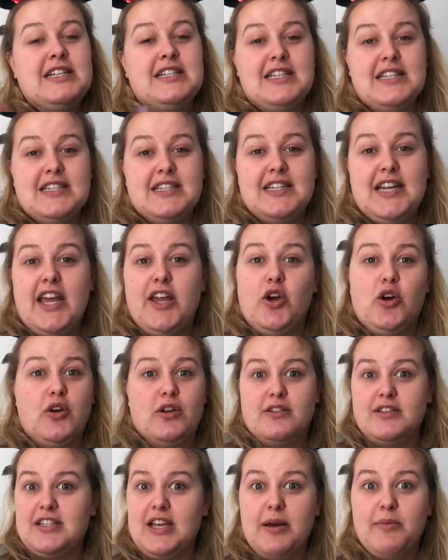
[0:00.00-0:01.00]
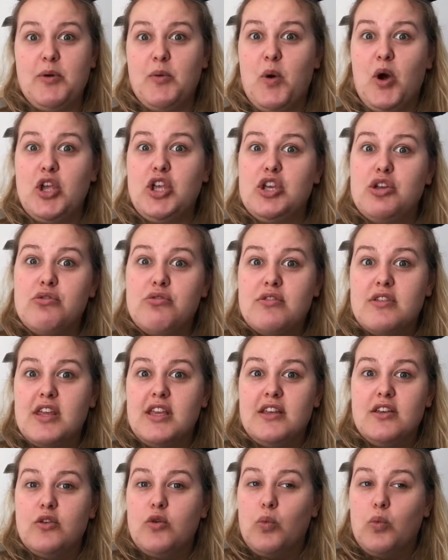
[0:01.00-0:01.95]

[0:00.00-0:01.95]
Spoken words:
Disney, or tell me what you think,